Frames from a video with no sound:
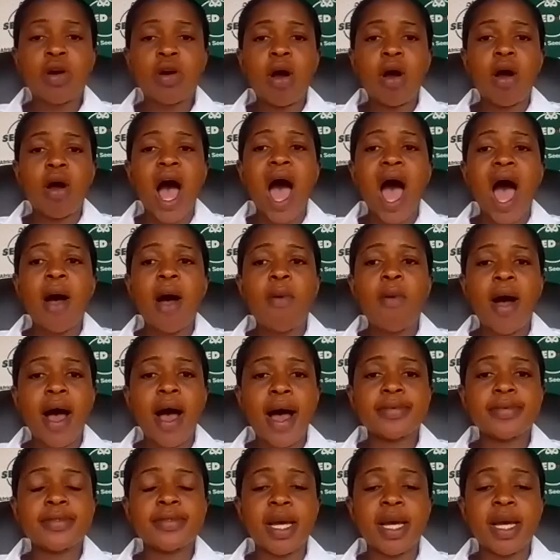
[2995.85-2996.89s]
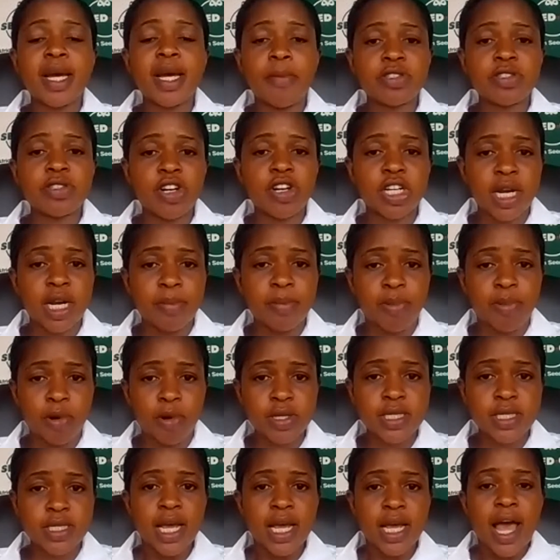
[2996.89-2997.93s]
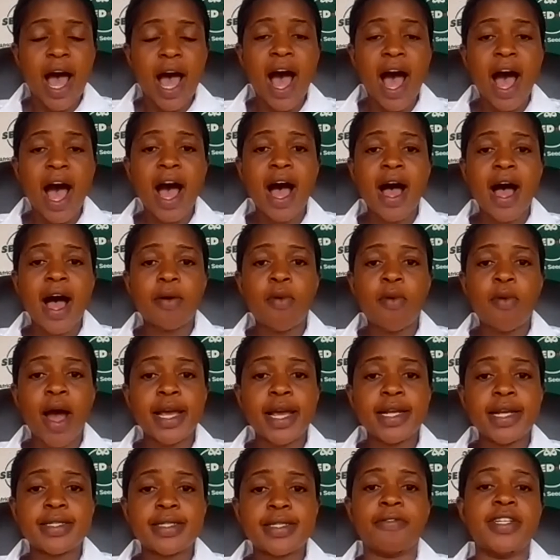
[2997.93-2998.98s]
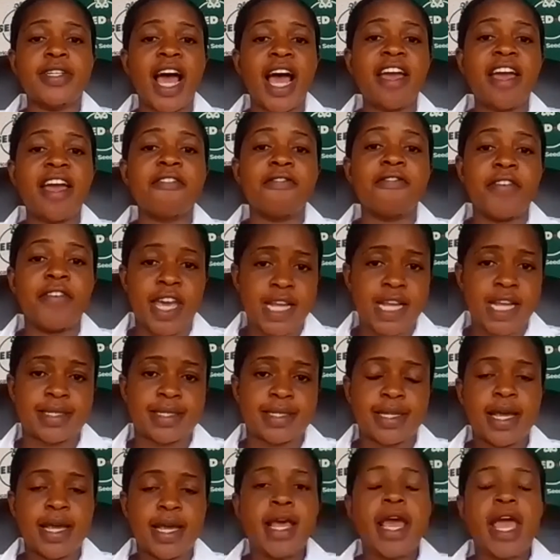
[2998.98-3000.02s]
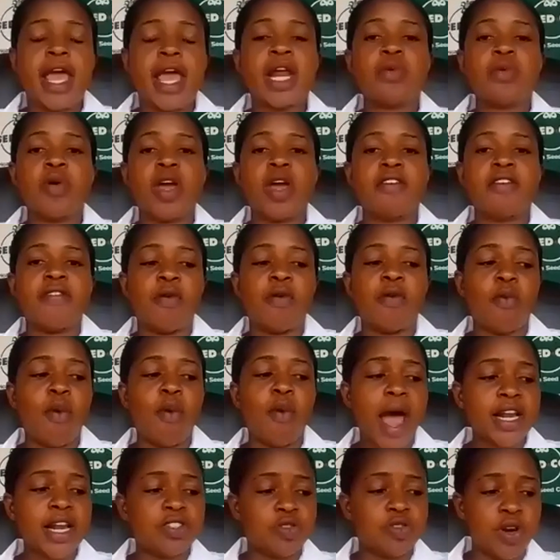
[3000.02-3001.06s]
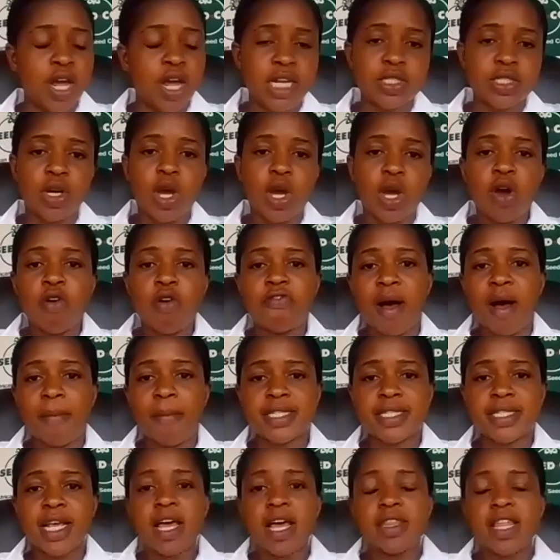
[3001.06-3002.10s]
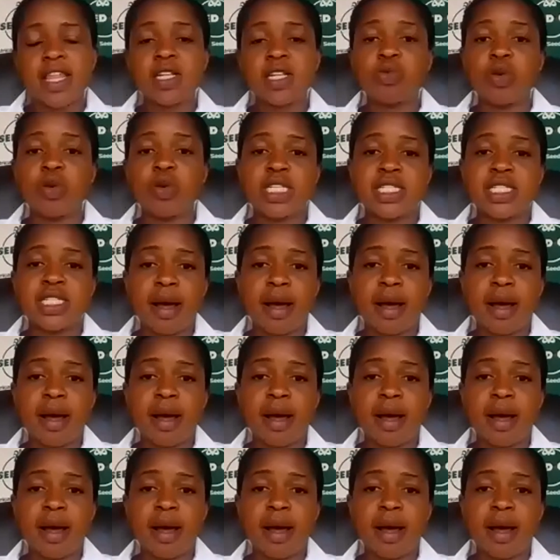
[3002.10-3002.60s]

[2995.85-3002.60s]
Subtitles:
So our demonstration plots are quite diverse, and we have a wide range of farmers that we